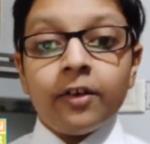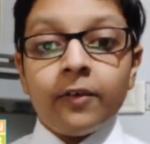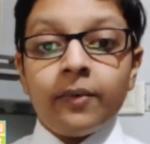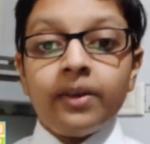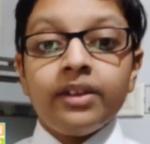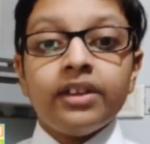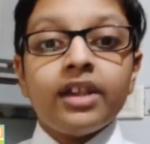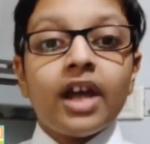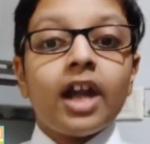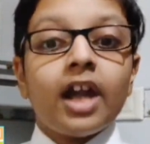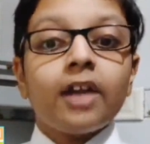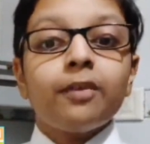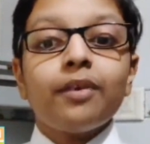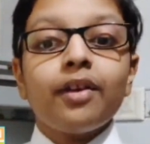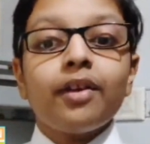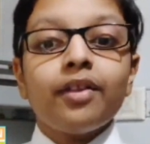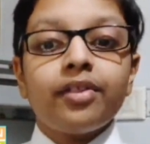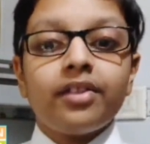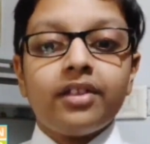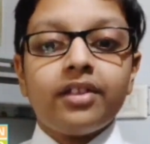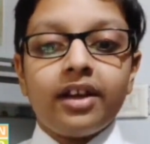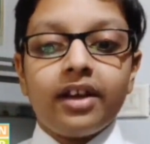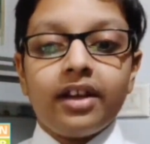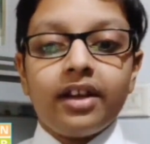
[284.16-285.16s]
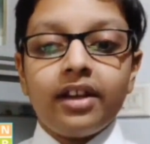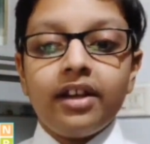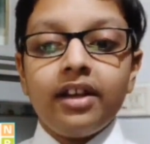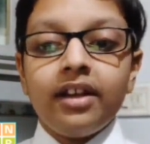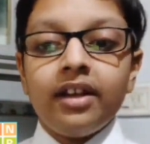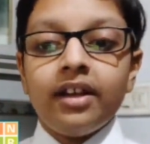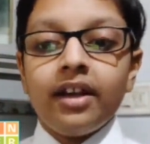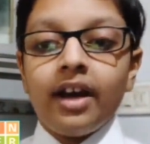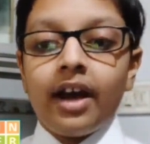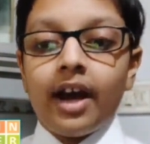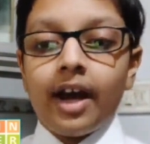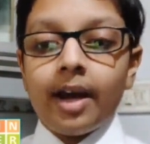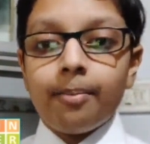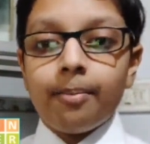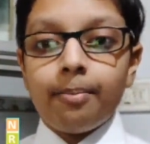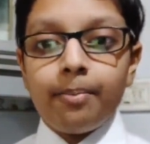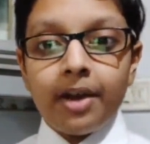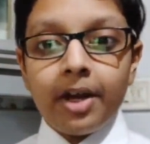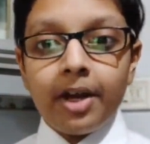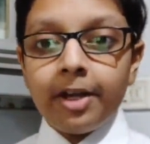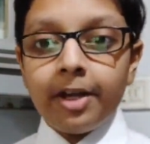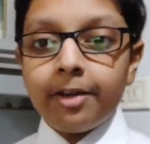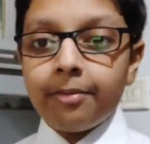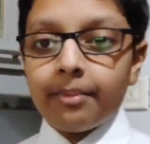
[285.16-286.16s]
When that was done, I
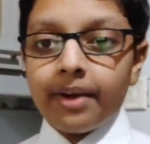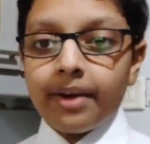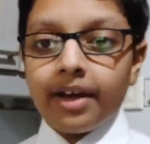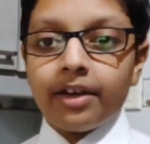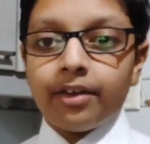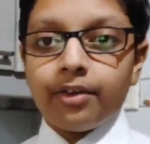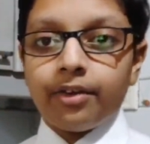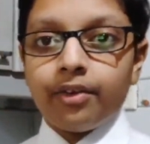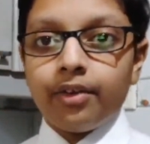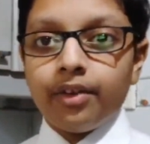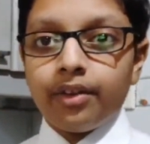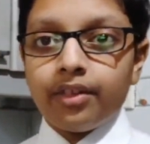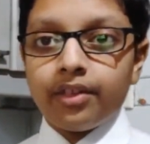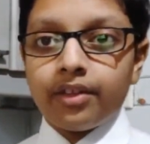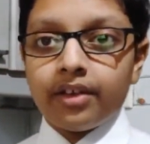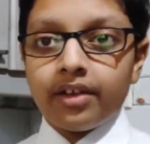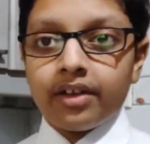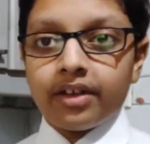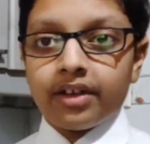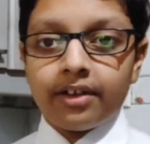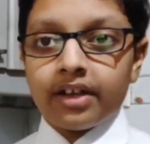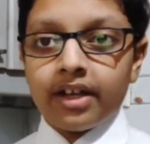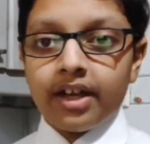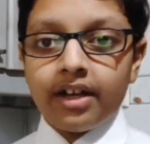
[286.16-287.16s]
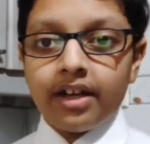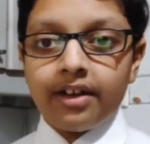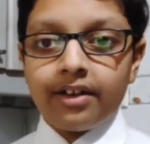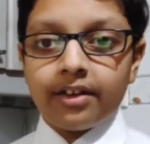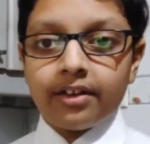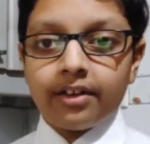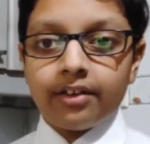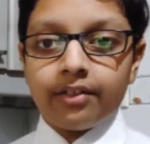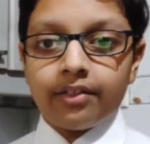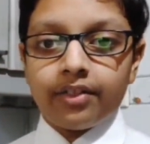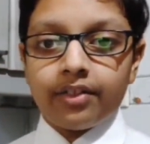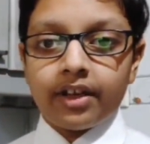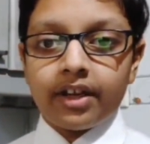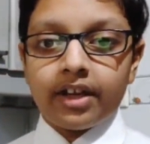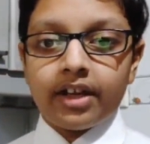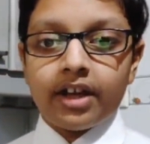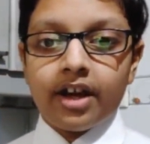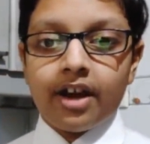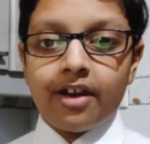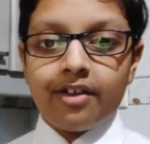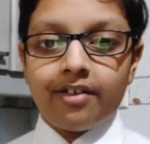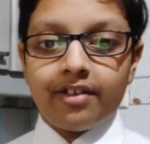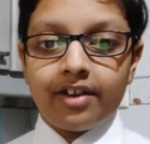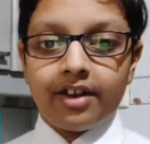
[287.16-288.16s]
built my own circuit using
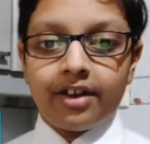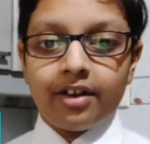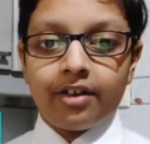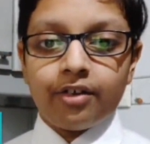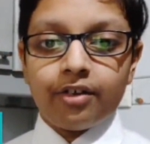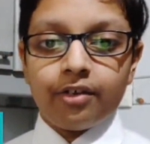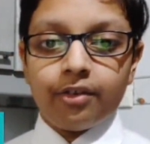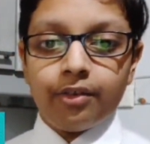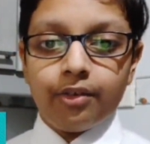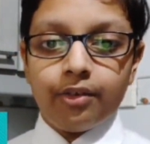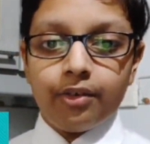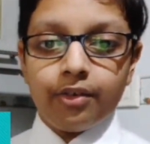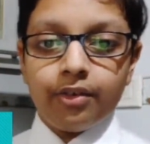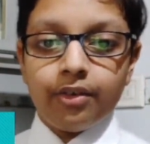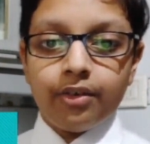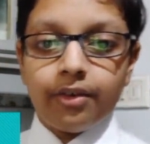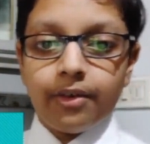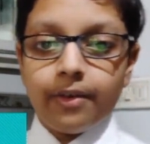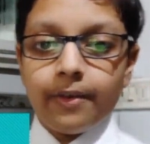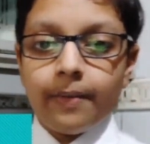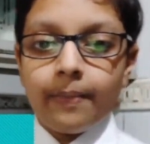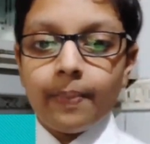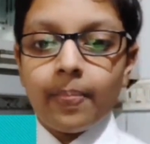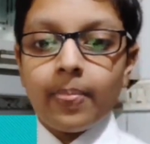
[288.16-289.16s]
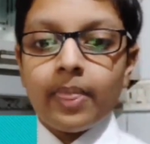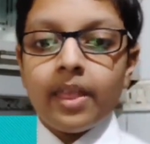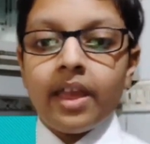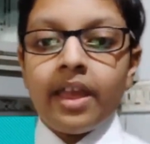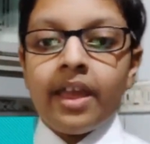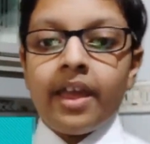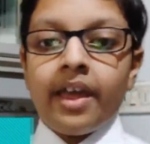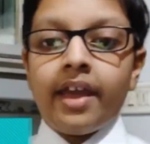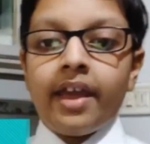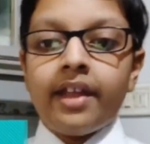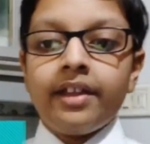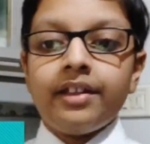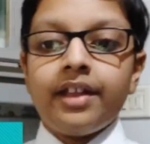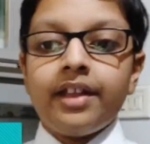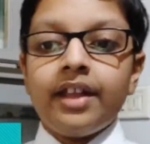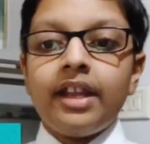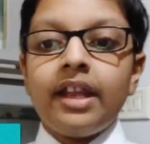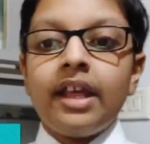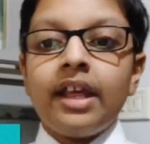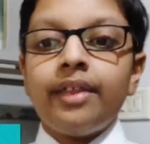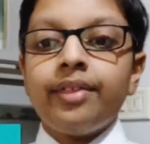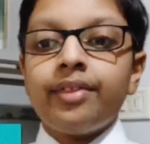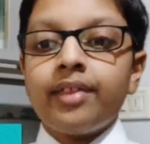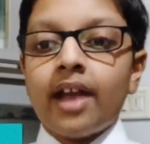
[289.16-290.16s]
an Arduino Uno, and
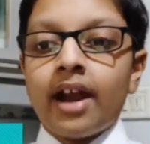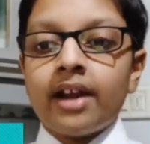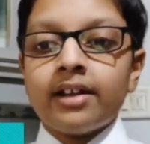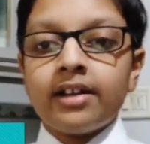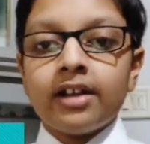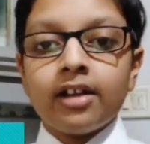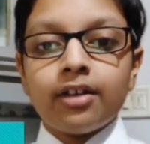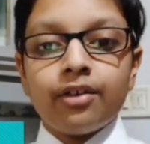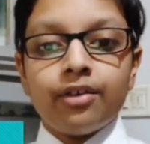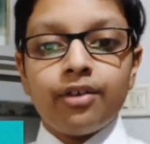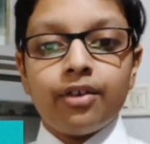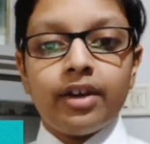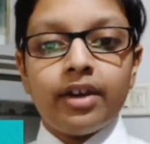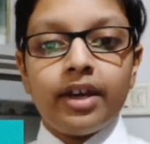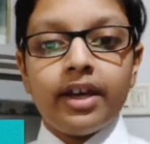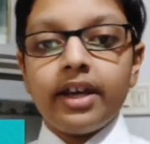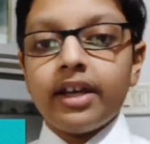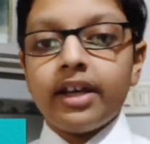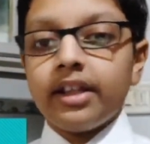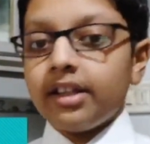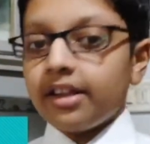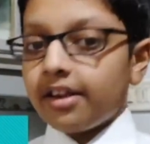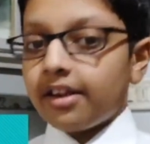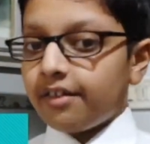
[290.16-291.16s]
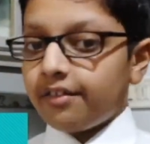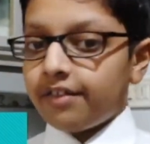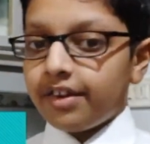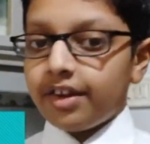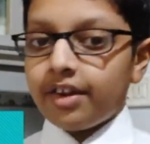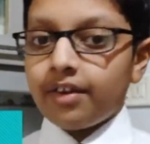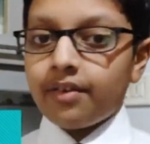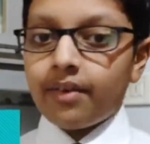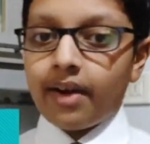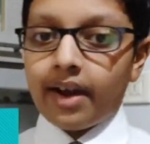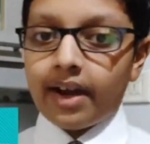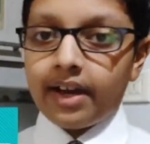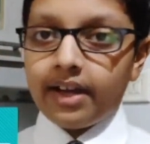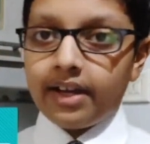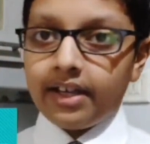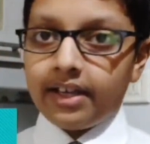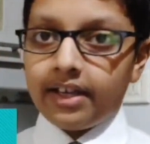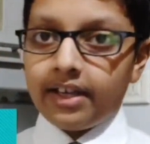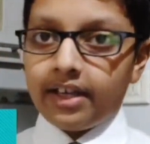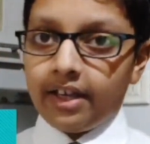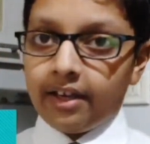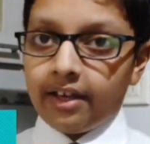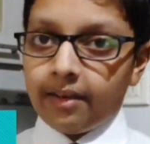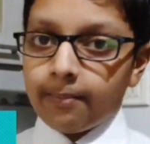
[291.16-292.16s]
then I started coding in the Arduino I D
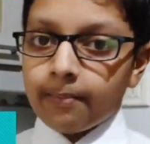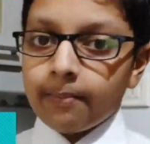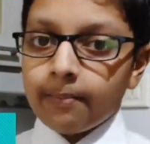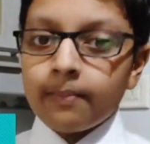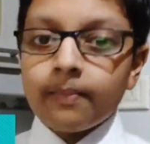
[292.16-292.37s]
E.